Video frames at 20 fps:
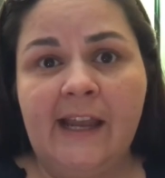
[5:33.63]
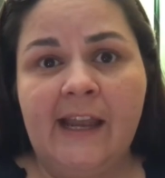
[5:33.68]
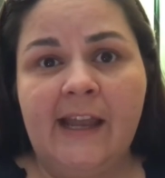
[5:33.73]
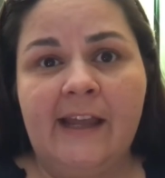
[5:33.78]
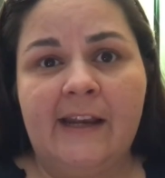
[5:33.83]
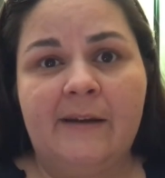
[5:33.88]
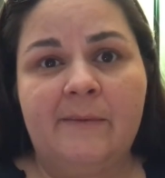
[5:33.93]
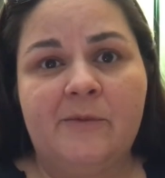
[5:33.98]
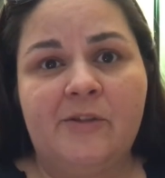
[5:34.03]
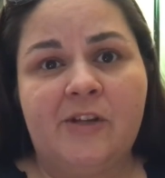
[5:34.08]

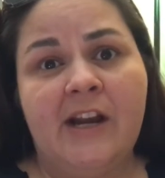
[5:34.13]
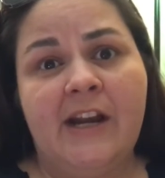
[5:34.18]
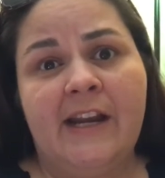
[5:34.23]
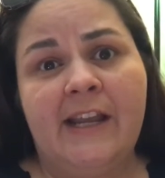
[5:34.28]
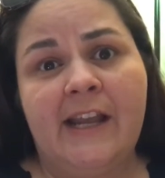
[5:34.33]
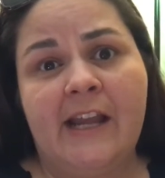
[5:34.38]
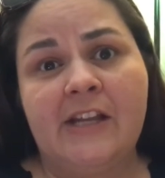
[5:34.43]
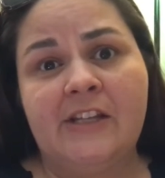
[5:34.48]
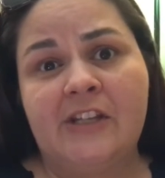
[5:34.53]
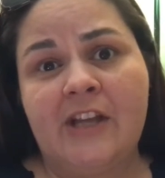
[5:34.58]
and I'm trying to
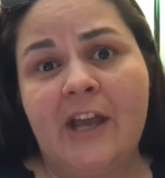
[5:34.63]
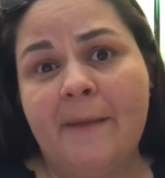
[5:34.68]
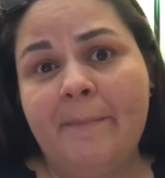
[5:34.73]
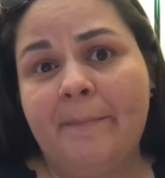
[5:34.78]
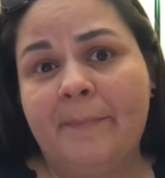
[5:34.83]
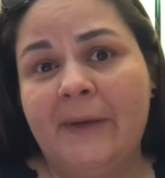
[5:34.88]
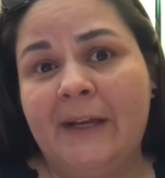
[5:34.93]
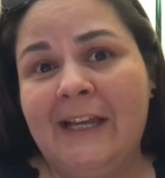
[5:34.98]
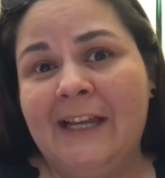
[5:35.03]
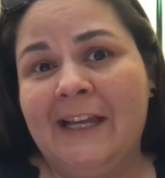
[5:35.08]
catch
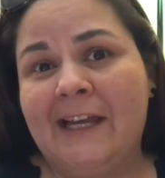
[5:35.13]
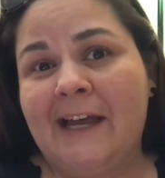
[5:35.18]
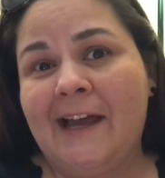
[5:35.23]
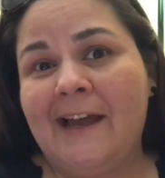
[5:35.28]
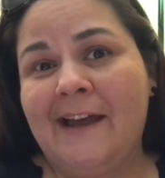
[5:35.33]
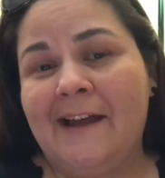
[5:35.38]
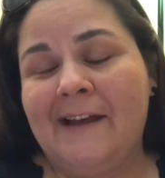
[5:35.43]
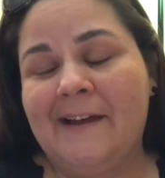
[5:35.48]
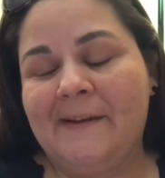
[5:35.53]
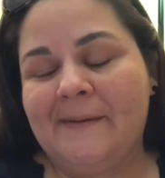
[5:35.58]
up.
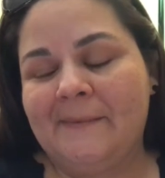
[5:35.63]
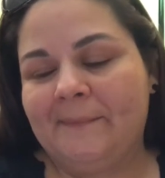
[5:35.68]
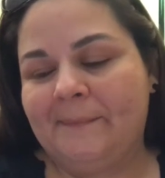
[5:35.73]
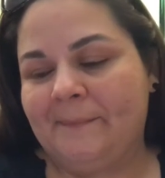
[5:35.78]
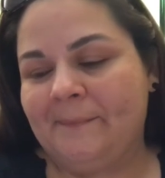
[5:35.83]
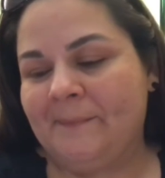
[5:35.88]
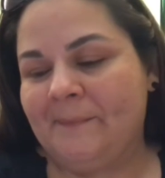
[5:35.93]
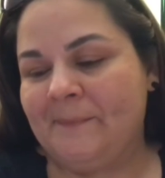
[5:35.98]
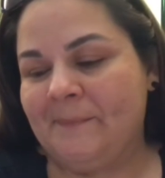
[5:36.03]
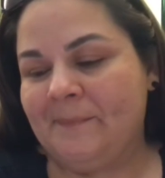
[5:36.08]

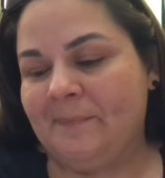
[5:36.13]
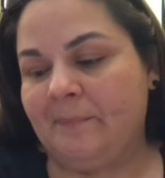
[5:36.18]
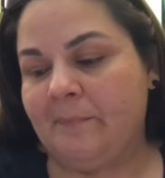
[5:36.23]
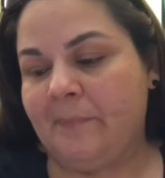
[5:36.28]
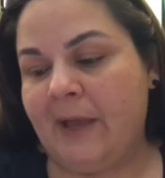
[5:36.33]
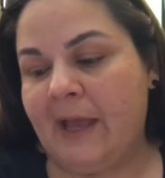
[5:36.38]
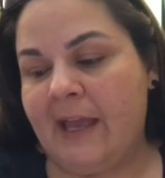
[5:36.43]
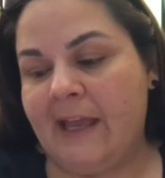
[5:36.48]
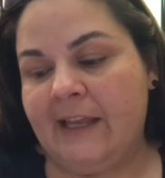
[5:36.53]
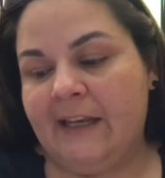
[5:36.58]

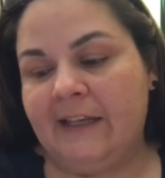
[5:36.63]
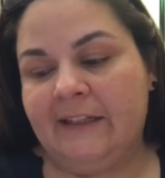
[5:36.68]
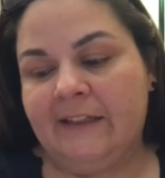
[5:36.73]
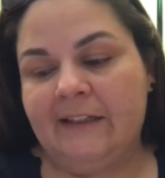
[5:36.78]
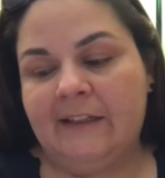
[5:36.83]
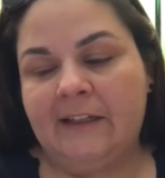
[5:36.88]
But